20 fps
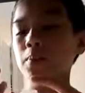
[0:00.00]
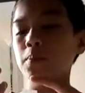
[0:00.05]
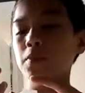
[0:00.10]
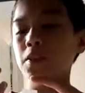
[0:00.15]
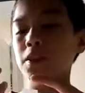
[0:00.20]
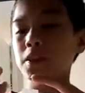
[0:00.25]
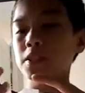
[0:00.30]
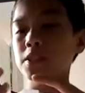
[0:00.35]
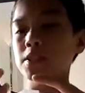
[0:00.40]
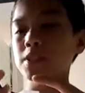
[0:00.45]

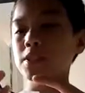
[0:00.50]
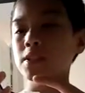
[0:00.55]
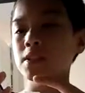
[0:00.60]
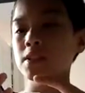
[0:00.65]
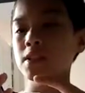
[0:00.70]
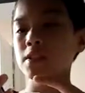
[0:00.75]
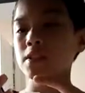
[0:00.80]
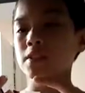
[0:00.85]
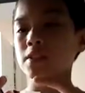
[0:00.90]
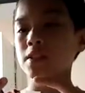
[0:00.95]
It's also a
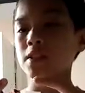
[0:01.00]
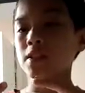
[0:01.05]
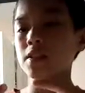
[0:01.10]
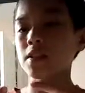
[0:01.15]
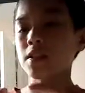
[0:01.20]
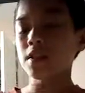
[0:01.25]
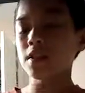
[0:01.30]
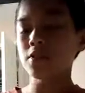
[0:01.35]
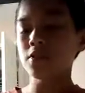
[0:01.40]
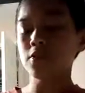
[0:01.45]
fire type.
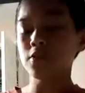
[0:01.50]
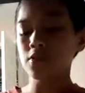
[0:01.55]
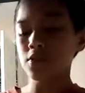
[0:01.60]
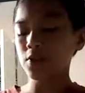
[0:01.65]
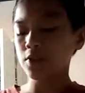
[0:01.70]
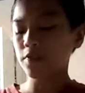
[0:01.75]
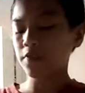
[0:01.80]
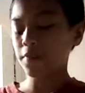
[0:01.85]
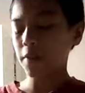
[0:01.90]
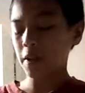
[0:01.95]

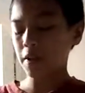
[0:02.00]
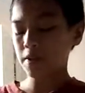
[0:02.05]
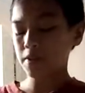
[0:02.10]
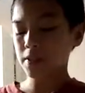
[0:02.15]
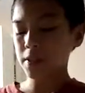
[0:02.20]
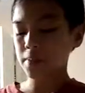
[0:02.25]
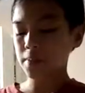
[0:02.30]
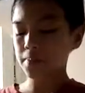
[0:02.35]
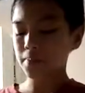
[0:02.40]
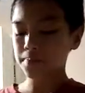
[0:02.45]

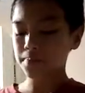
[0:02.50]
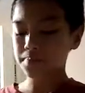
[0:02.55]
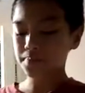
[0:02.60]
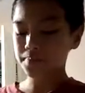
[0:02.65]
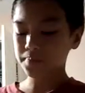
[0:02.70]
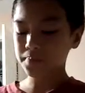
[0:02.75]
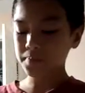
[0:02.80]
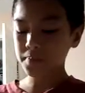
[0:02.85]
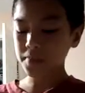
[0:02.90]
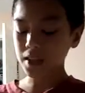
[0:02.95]
I have
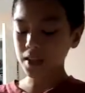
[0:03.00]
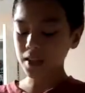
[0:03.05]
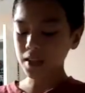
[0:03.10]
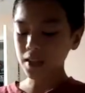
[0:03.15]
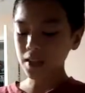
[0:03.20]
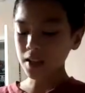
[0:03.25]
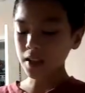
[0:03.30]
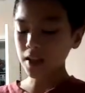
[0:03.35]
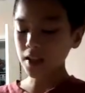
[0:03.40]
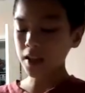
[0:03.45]
a
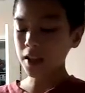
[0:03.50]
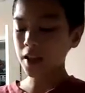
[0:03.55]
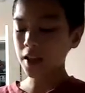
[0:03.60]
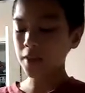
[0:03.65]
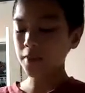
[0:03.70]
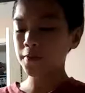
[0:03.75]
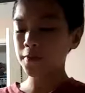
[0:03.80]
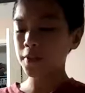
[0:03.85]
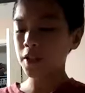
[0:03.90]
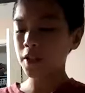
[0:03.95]

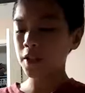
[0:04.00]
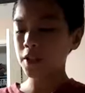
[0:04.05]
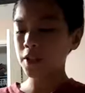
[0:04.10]
Zoroark,